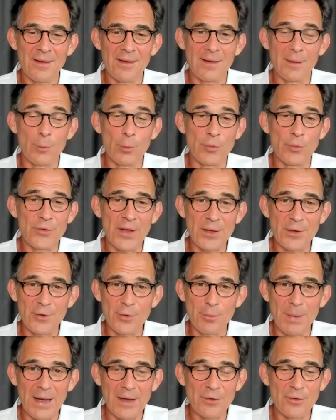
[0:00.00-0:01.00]
it will take
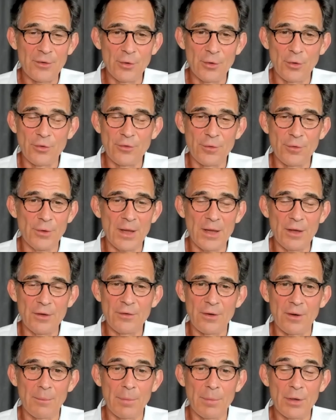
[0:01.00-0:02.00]
you back to your true
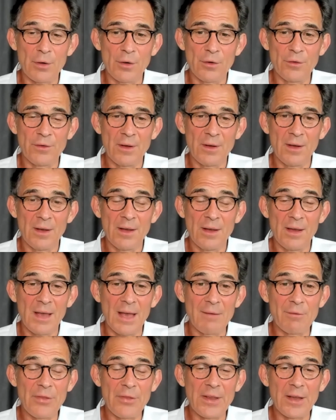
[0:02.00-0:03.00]
nature, because
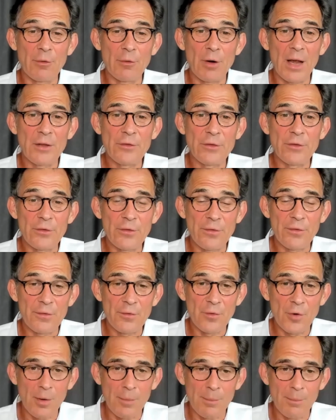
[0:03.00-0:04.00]
everything arises
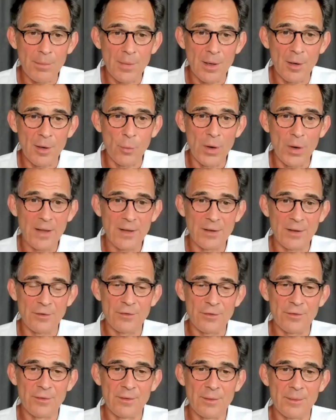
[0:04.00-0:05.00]
from
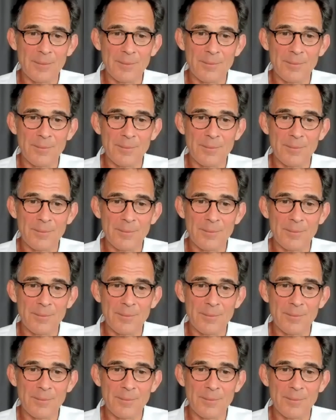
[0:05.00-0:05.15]
awareness.